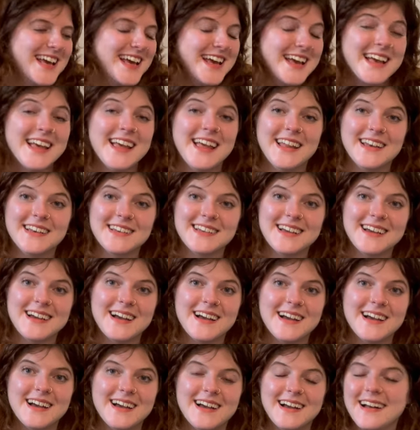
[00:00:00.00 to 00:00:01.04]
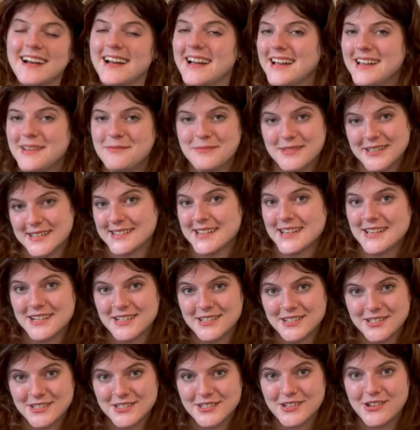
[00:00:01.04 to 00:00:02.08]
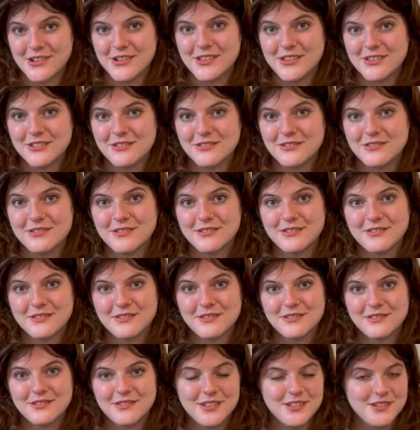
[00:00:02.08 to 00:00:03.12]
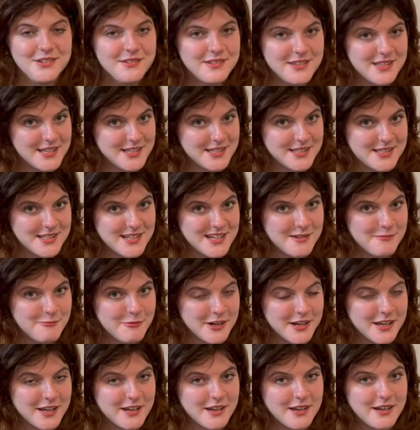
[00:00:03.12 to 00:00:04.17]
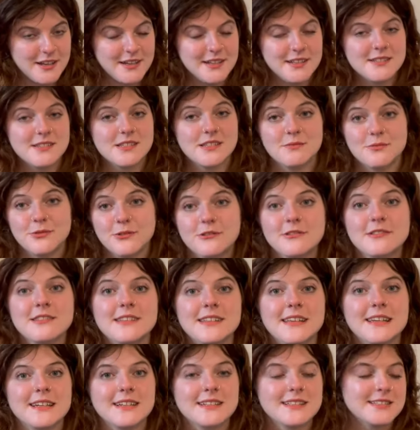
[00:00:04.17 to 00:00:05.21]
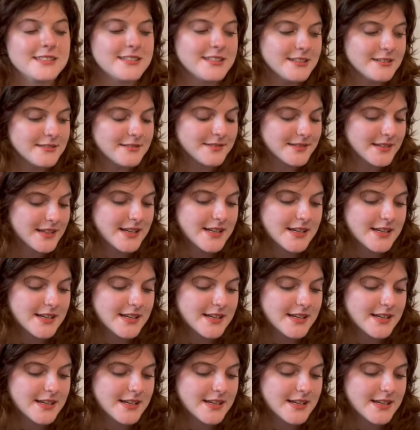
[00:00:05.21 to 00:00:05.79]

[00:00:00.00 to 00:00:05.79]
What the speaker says: and I am excited to show you the new things that I'm working on, and some old things too.